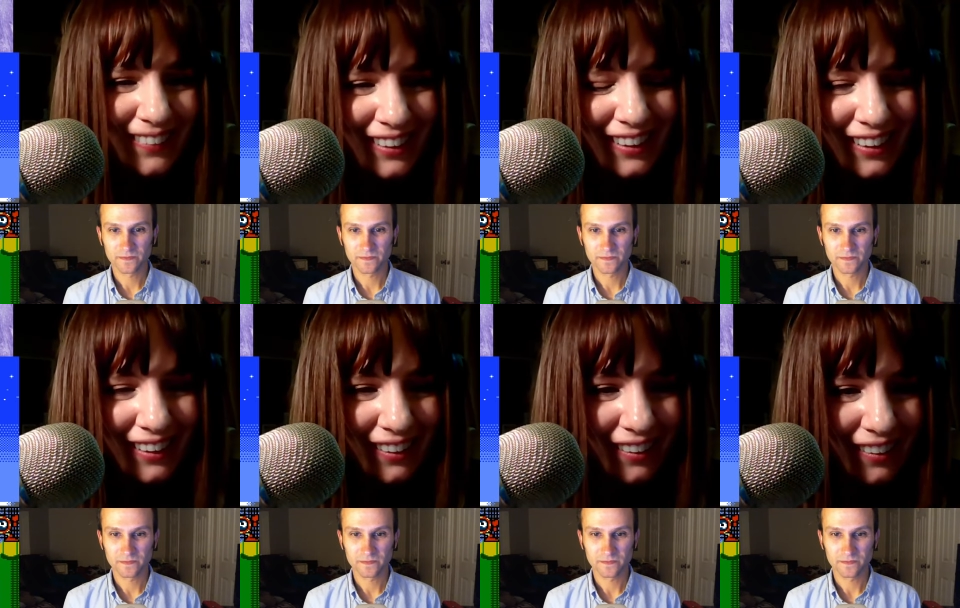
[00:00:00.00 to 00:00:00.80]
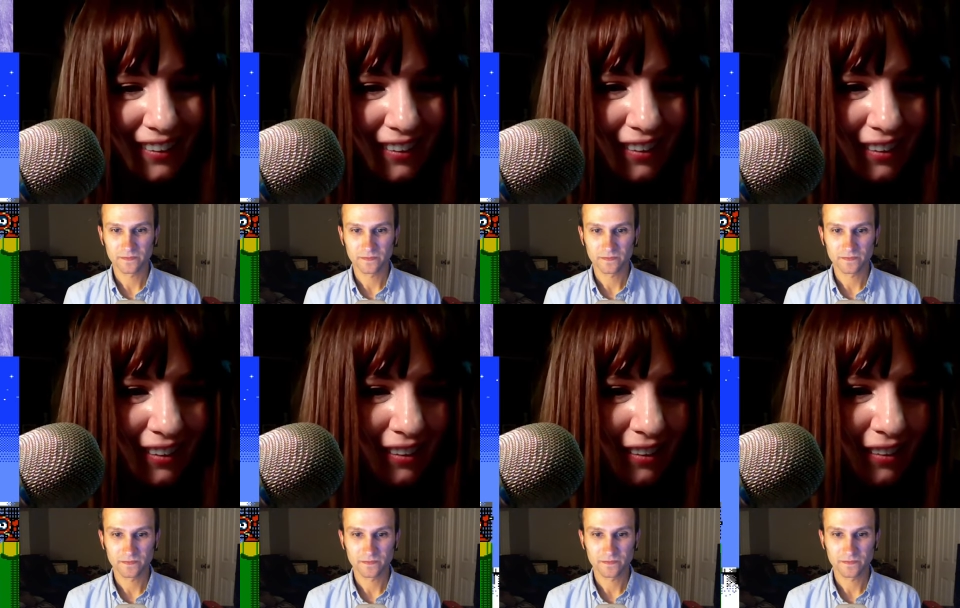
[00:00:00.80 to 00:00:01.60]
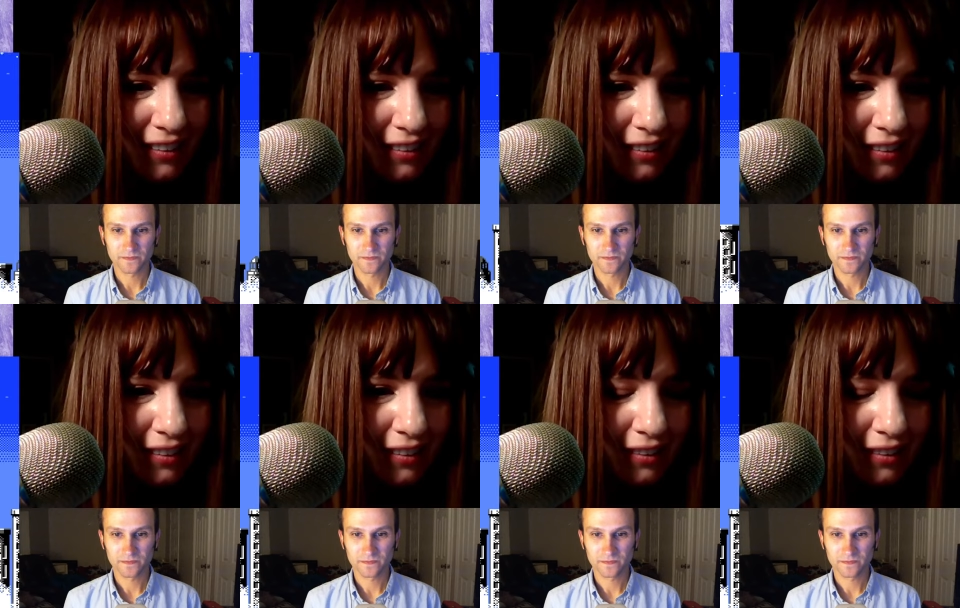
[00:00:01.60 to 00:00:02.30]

[no speech]